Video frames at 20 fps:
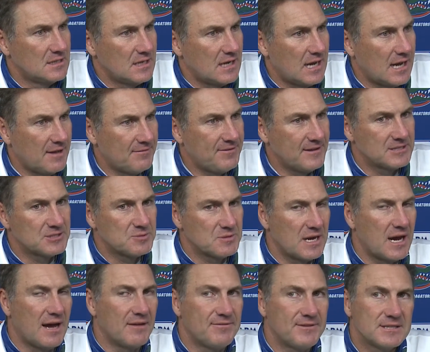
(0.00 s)

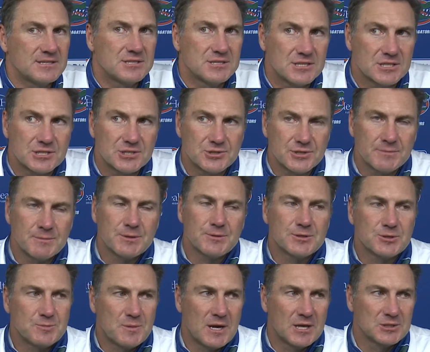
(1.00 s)
Offense is extremely
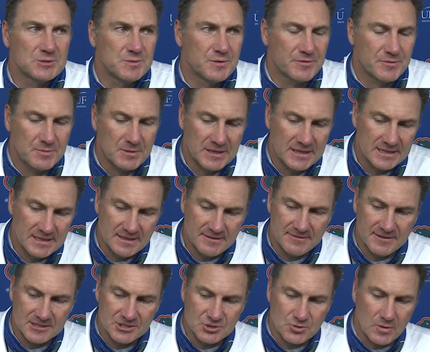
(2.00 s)
responsible for playing
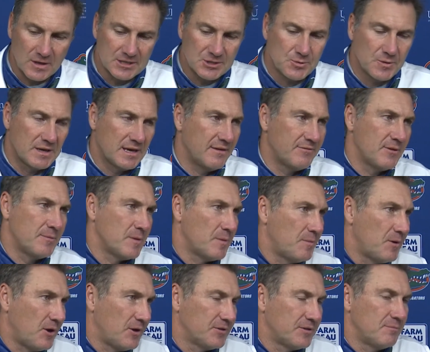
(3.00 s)
defense. Twice we gave them the
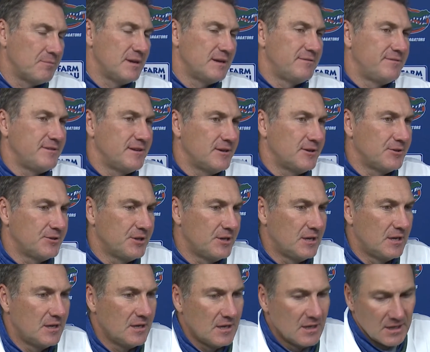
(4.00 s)
ball at the midfield,
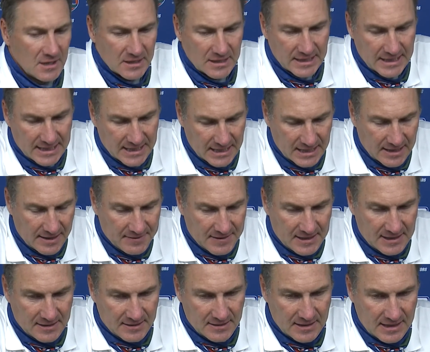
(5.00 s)
okay? And
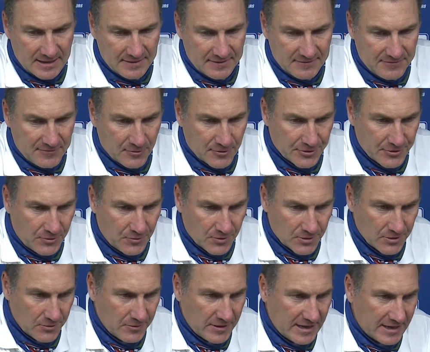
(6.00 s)
then in the fourth
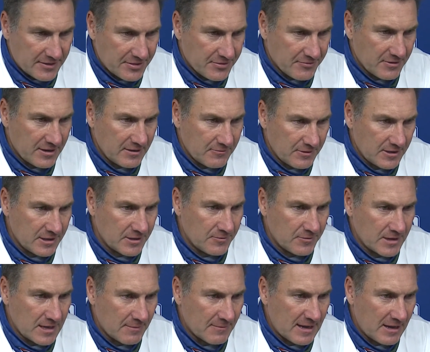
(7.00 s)
quarter, we had a three.
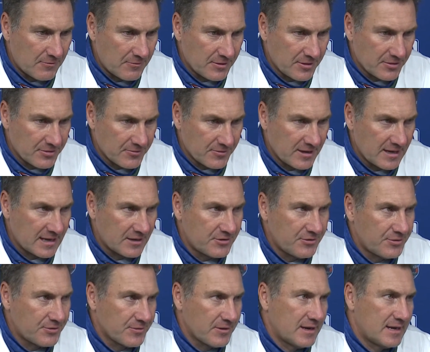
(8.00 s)
We come out with a
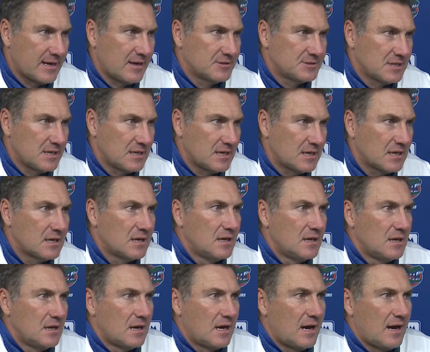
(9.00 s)
3-and-2, 3-and-outs, I think.
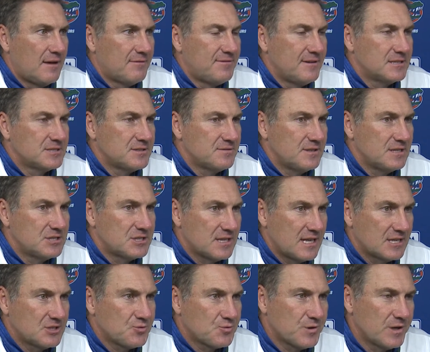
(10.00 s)
Offensively, so
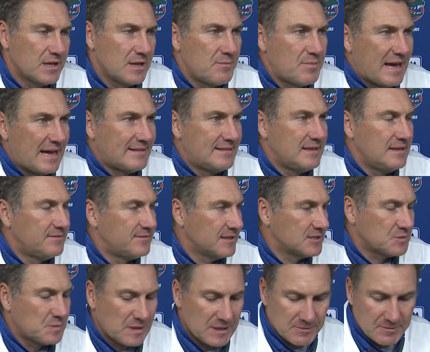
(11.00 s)
that's really bad
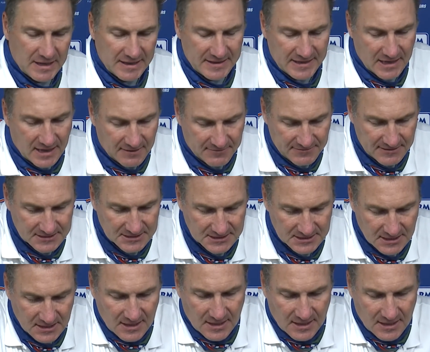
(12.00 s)
defense played by the offense.